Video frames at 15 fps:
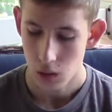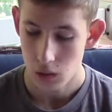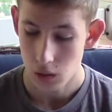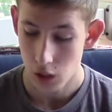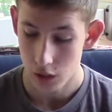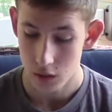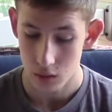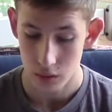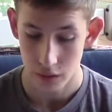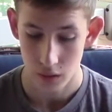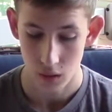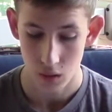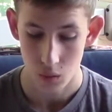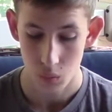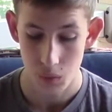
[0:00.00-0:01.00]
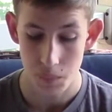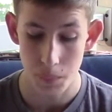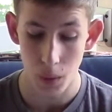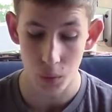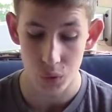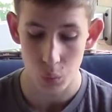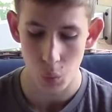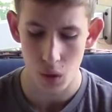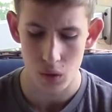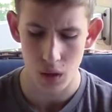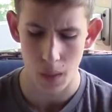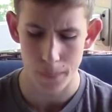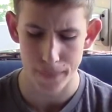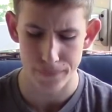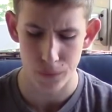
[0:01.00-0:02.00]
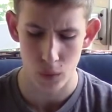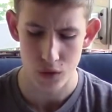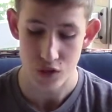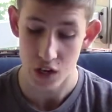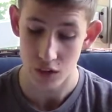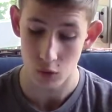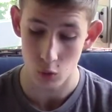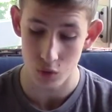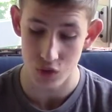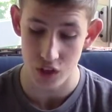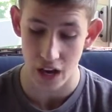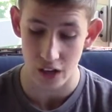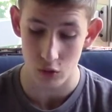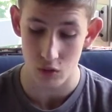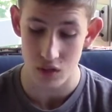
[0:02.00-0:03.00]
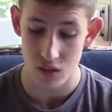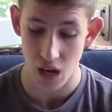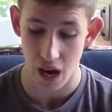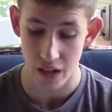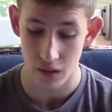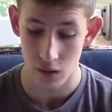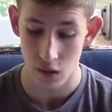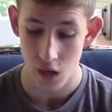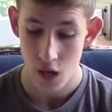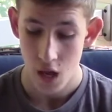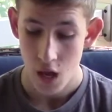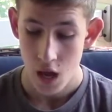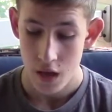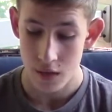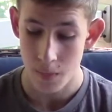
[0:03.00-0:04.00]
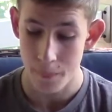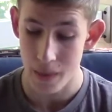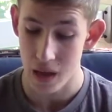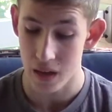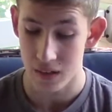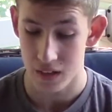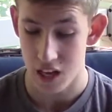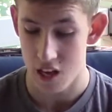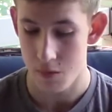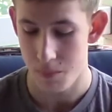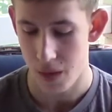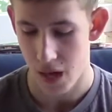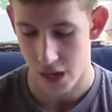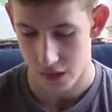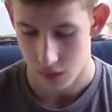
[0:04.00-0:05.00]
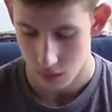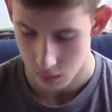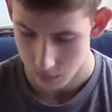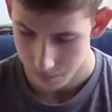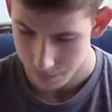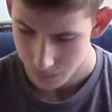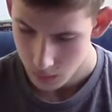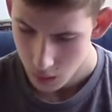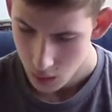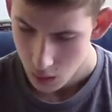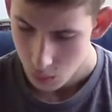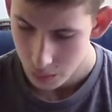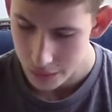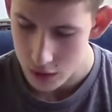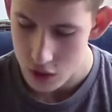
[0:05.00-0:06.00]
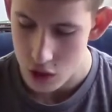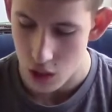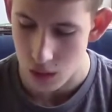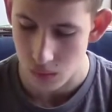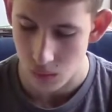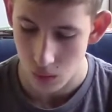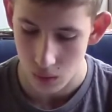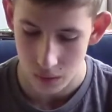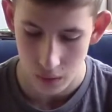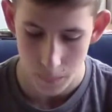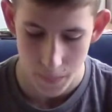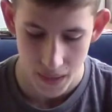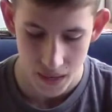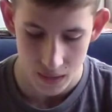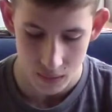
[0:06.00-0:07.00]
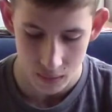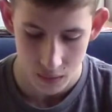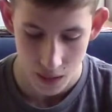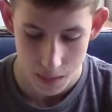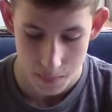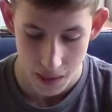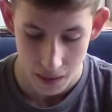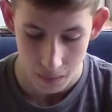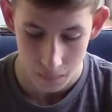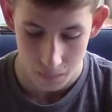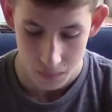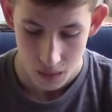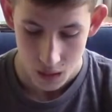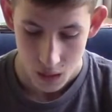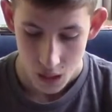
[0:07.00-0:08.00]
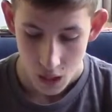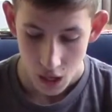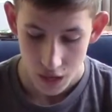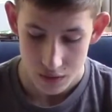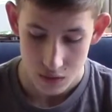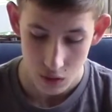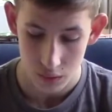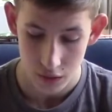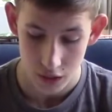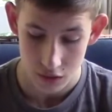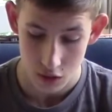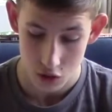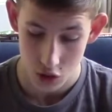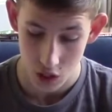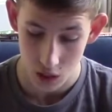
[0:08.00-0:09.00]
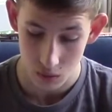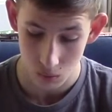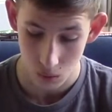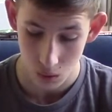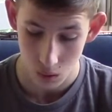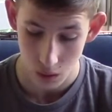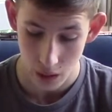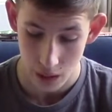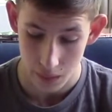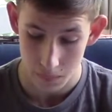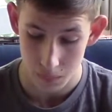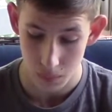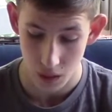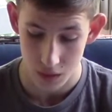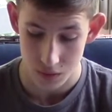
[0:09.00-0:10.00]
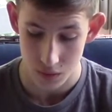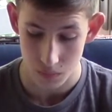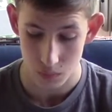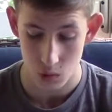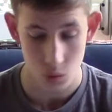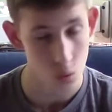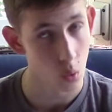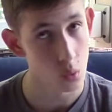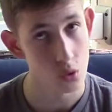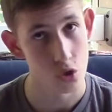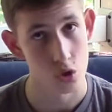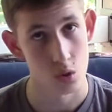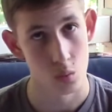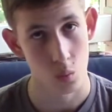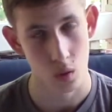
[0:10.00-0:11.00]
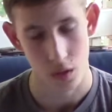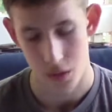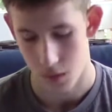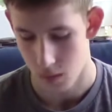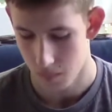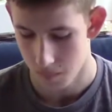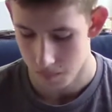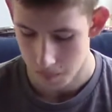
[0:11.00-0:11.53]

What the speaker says: Luckily, we both woke up before General Zachary Tyler and the man came back. When the general and the man came out, I saw that the general had brought some soldiers with him.